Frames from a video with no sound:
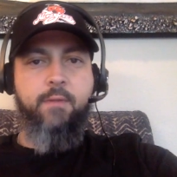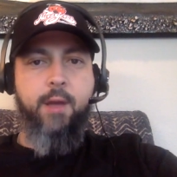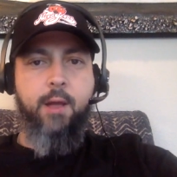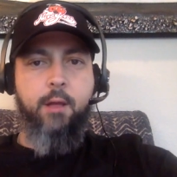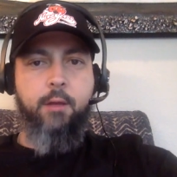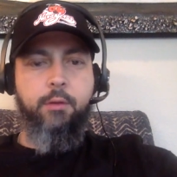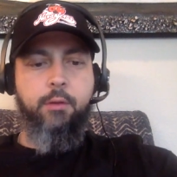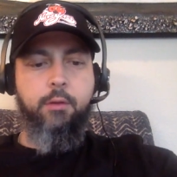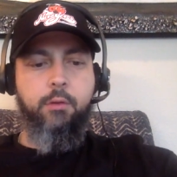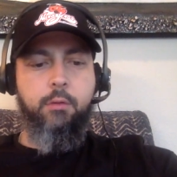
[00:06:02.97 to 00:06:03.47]

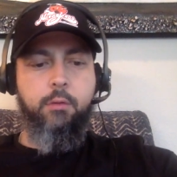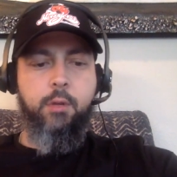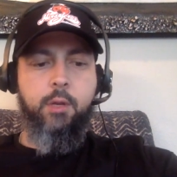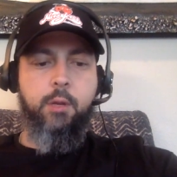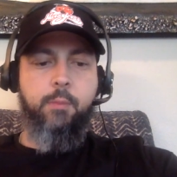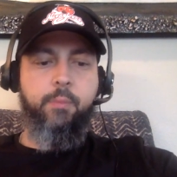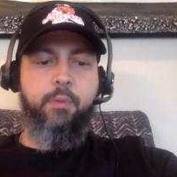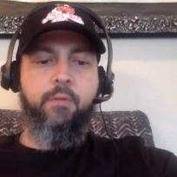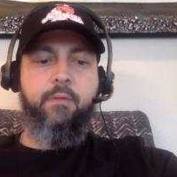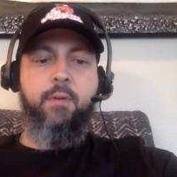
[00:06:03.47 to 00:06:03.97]
value you
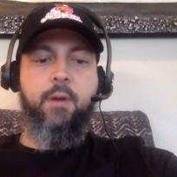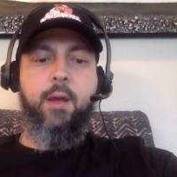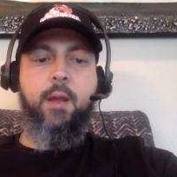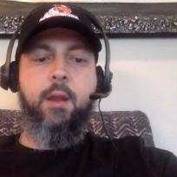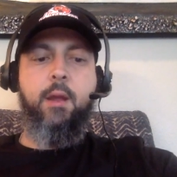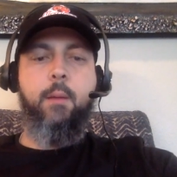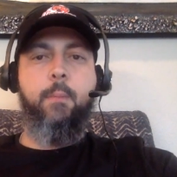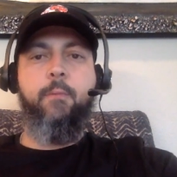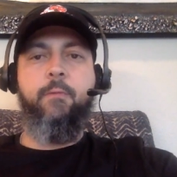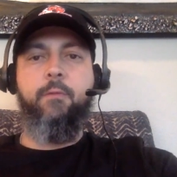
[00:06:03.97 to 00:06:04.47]
can provide
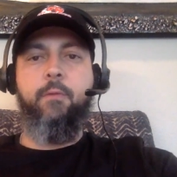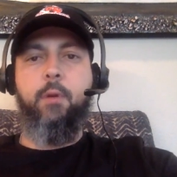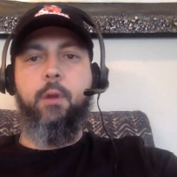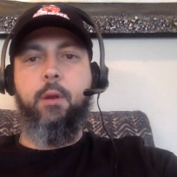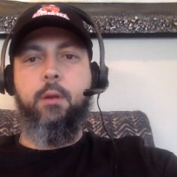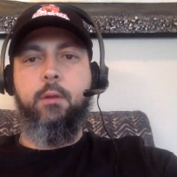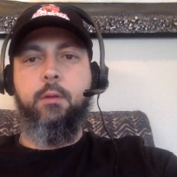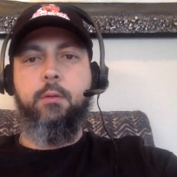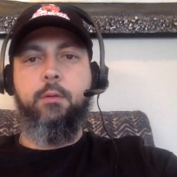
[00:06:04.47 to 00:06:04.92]
up front.